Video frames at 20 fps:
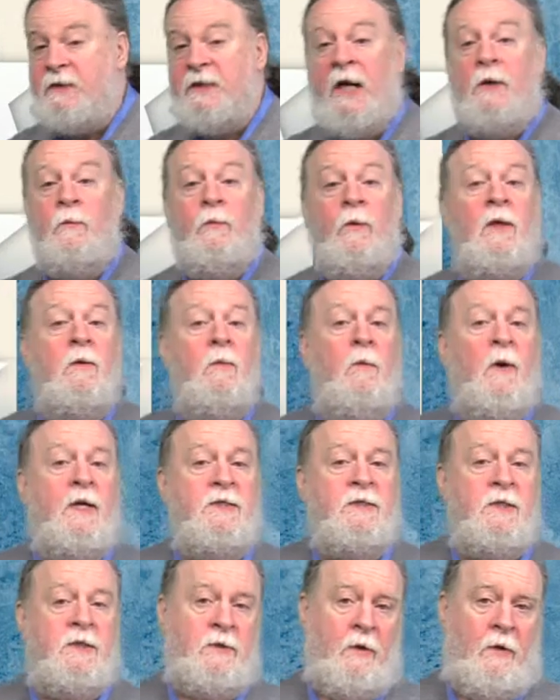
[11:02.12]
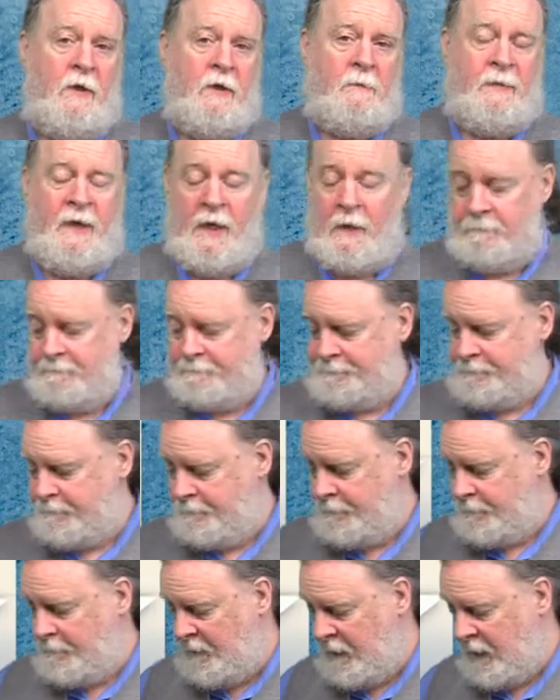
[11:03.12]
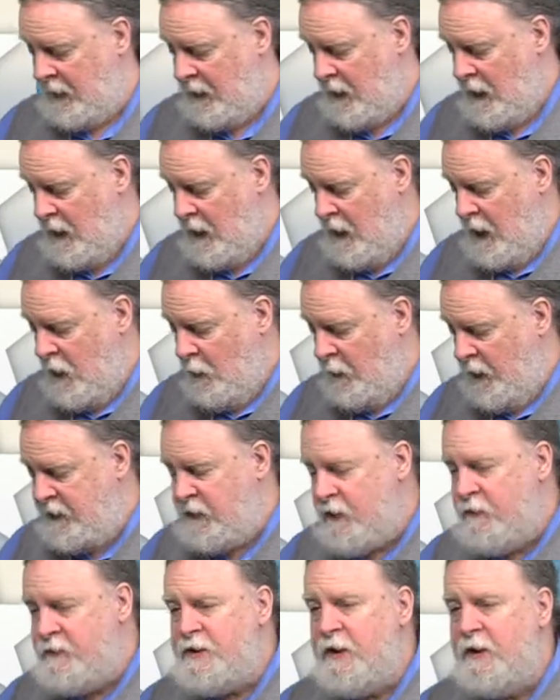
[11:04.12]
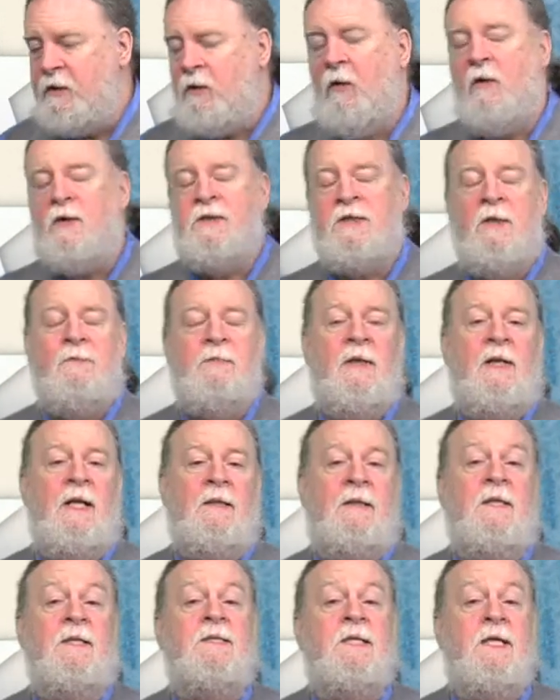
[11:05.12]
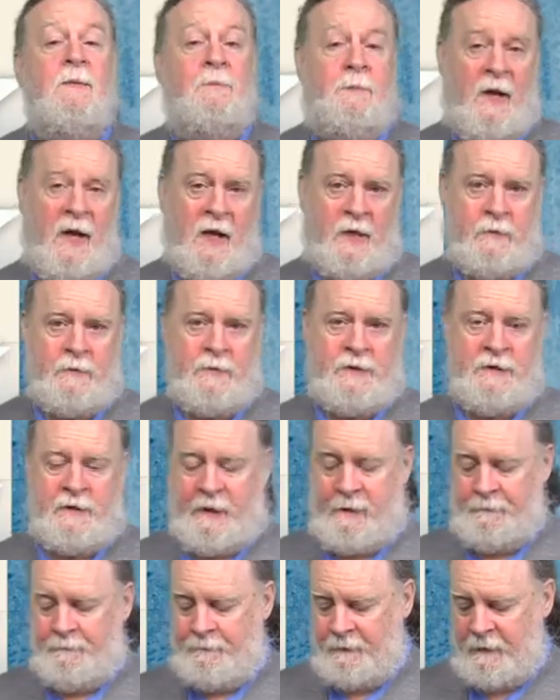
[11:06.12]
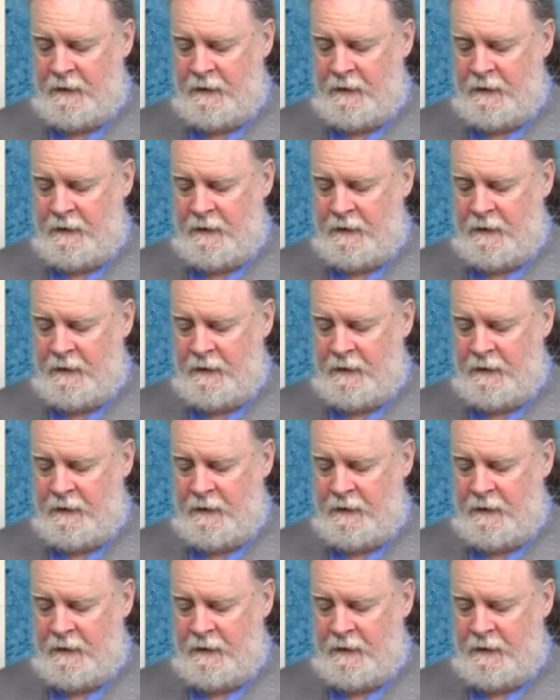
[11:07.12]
that I really wanted to talk about. We usually call something like this hypocrisy.